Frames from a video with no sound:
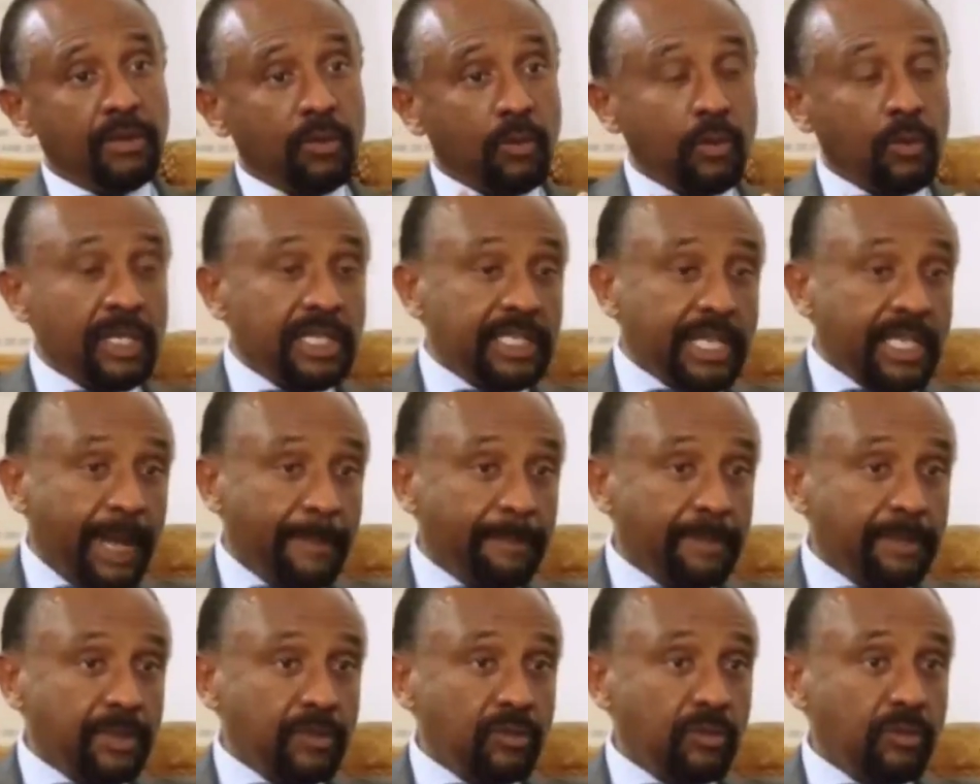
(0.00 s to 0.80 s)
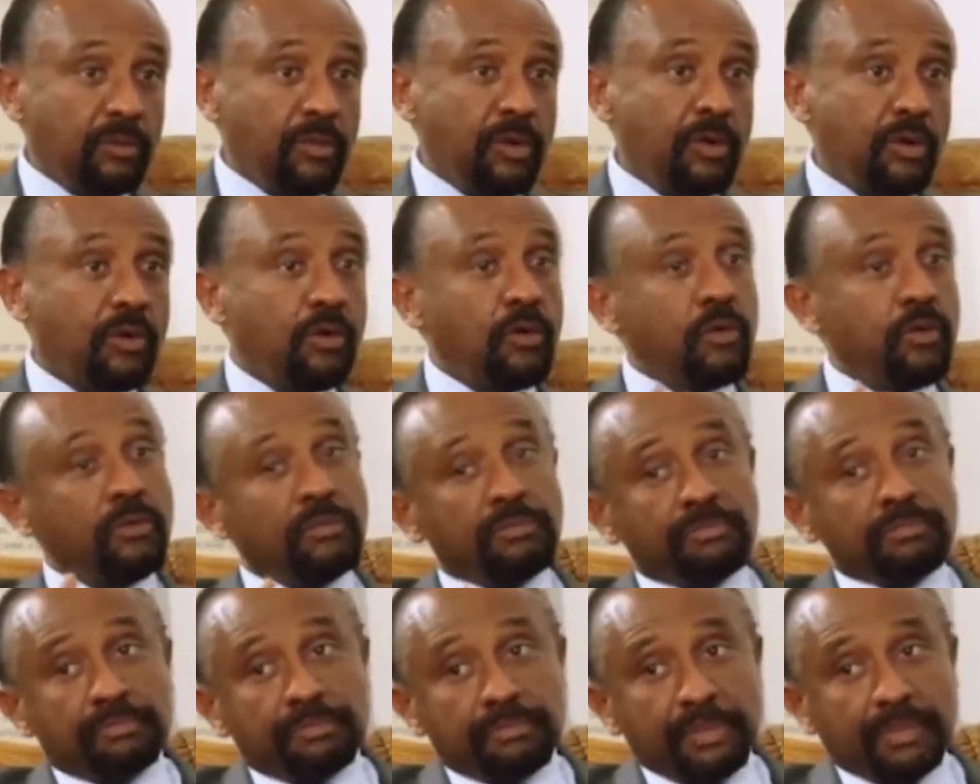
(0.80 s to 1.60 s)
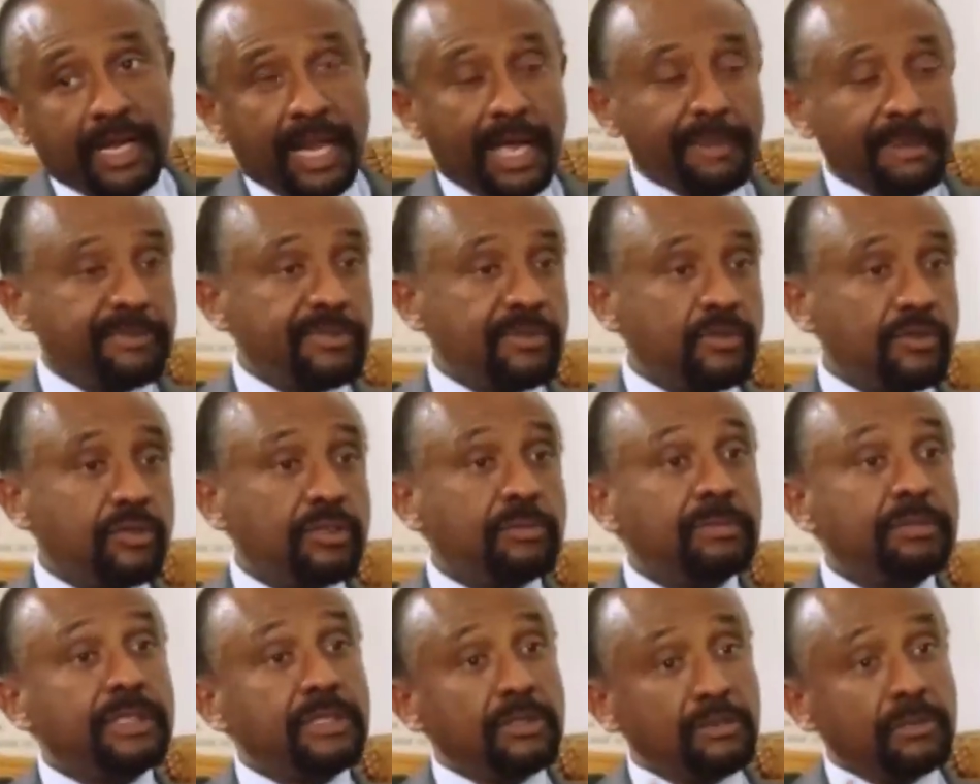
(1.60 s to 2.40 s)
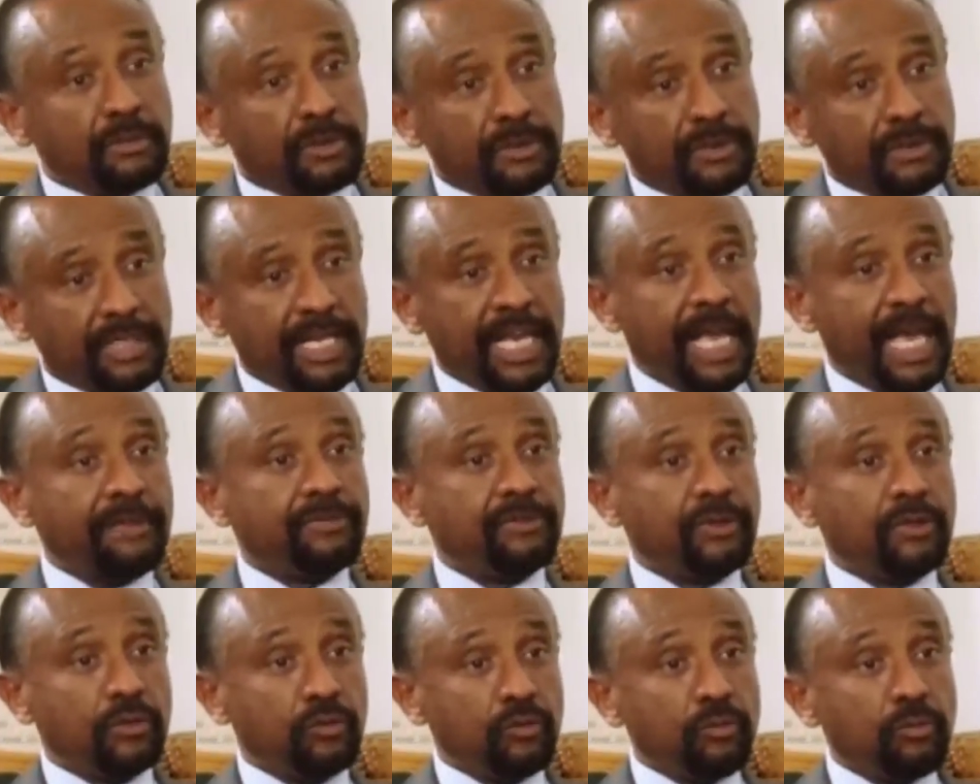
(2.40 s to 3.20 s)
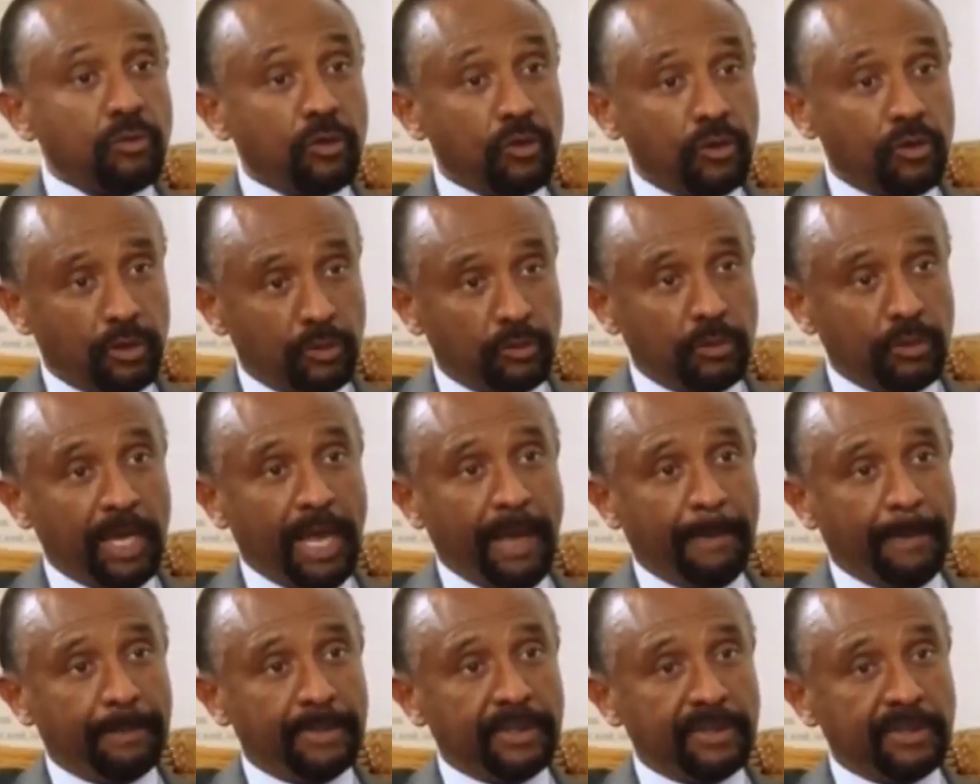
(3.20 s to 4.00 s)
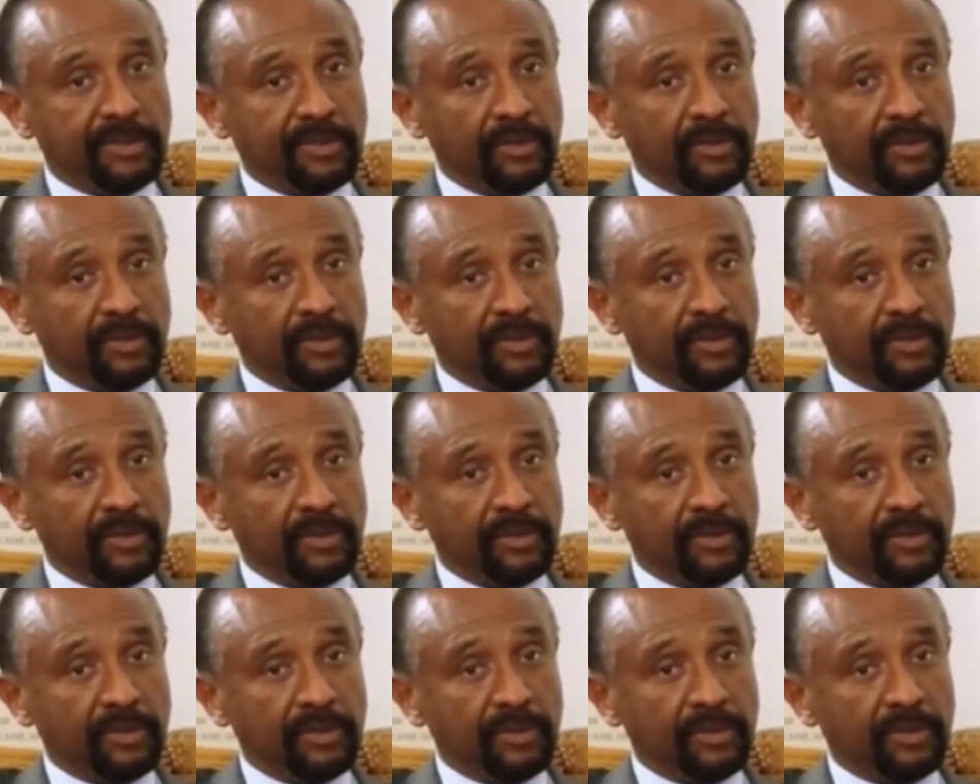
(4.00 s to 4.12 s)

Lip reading: Will it happen tomorrow? Perhaps not, but the day after tomorrow it will happen.